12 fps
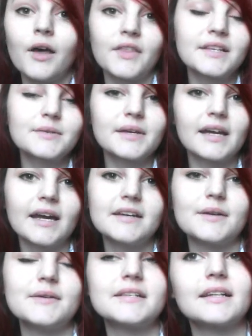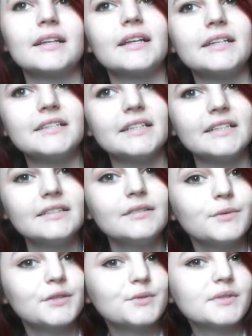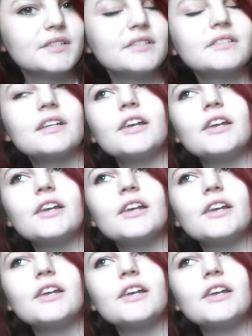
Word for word: This weekend I was in London, which was